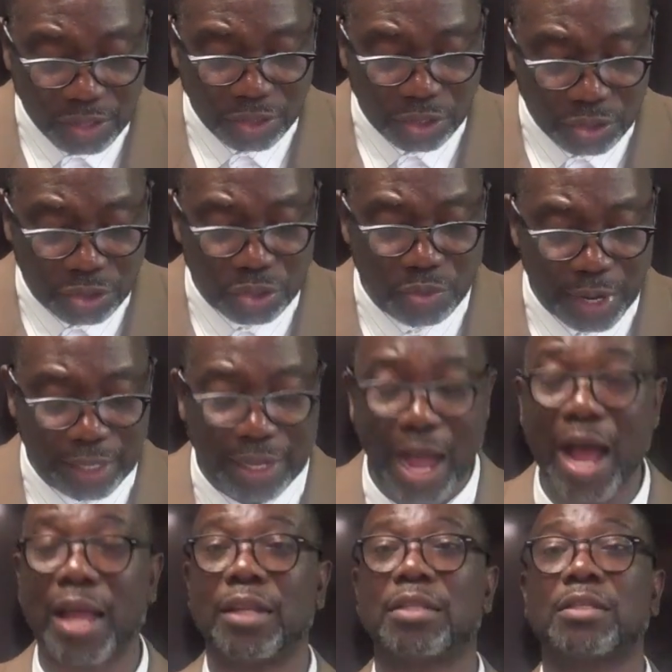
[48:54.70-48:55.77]
to do what
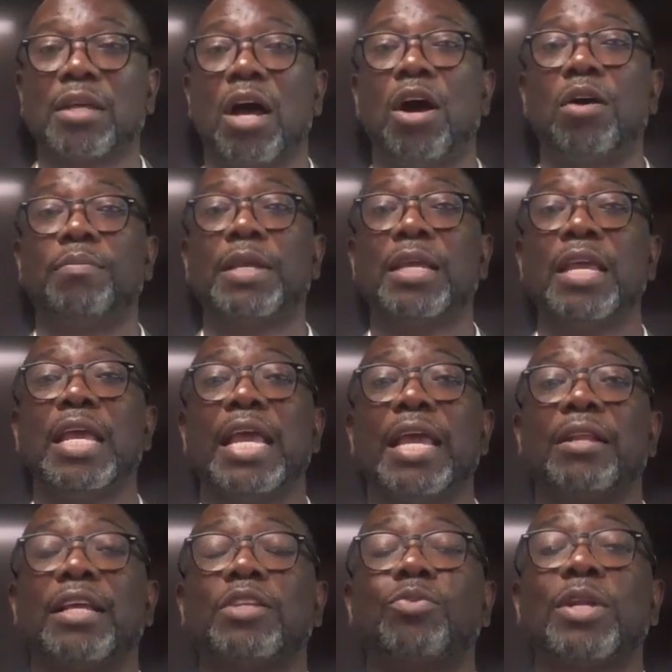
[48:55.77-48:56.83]
God has called me.
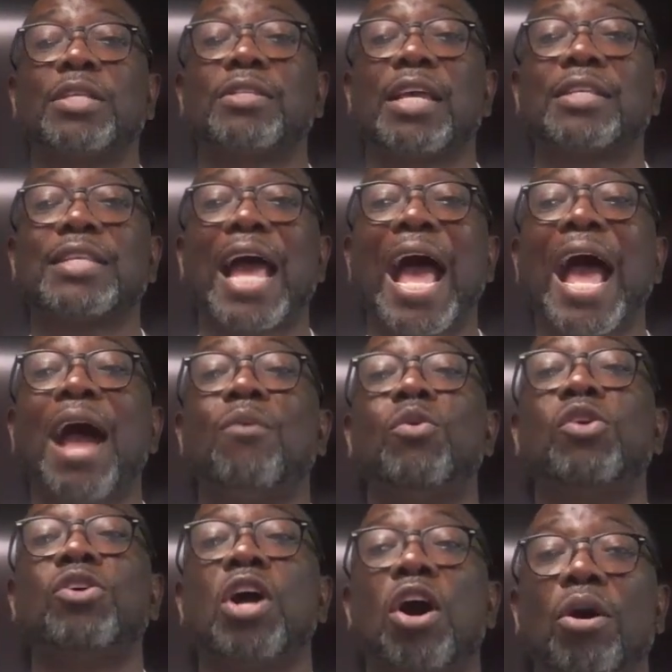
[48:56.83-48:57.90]
And guess what he says? I
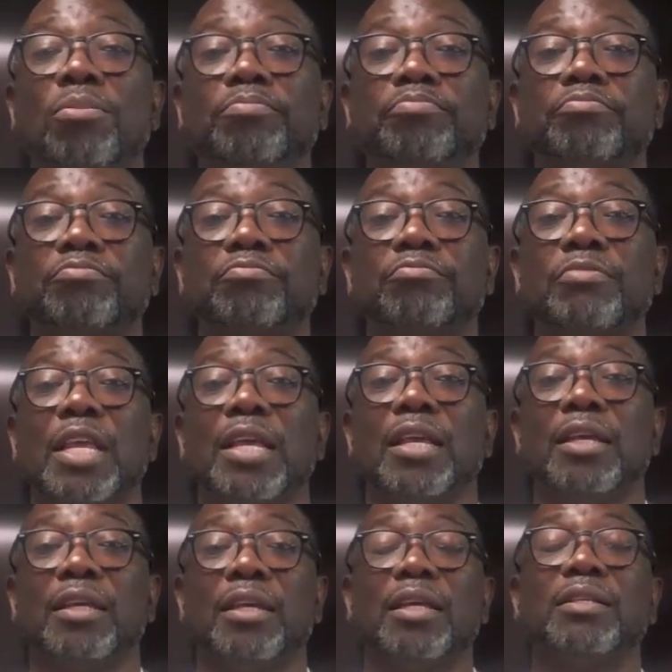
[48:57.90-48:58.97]
will go.
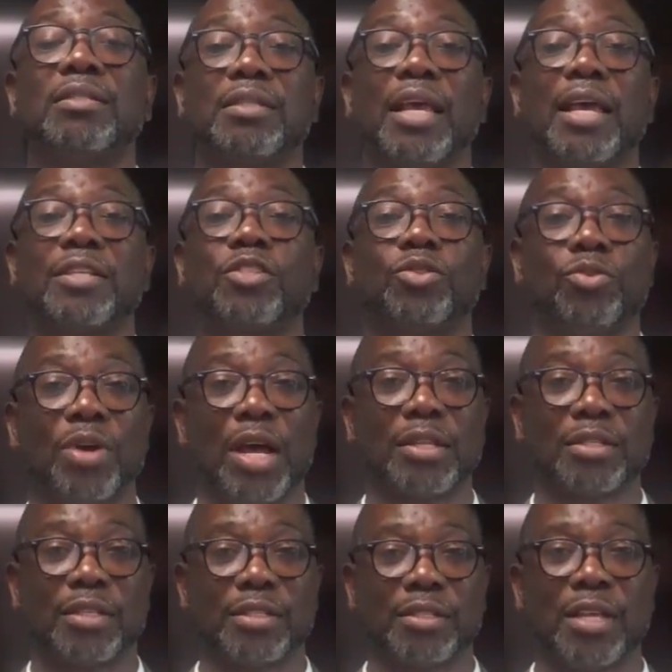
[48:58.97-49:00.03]
He says to
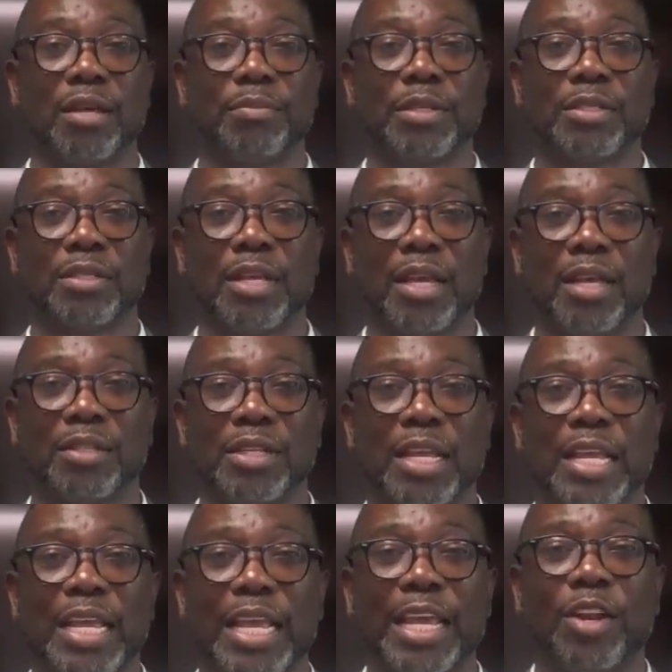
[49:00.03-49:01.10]
us, the sermon says,
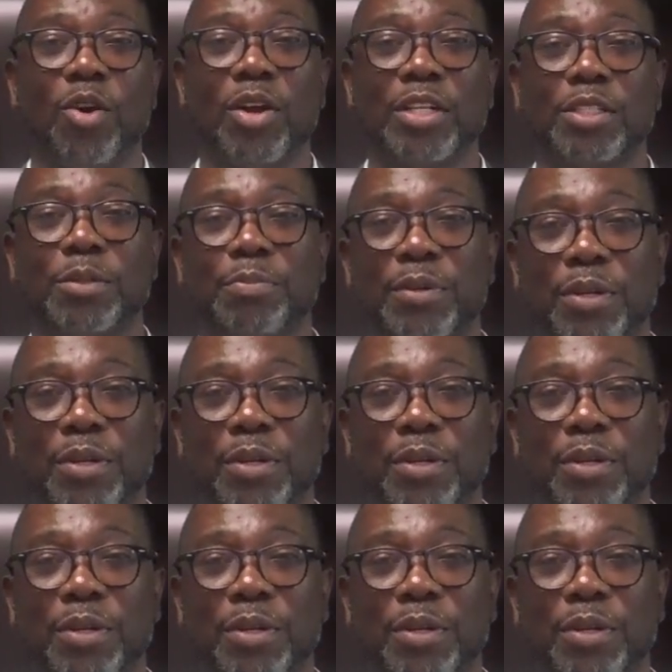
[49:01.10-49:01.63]
in order to put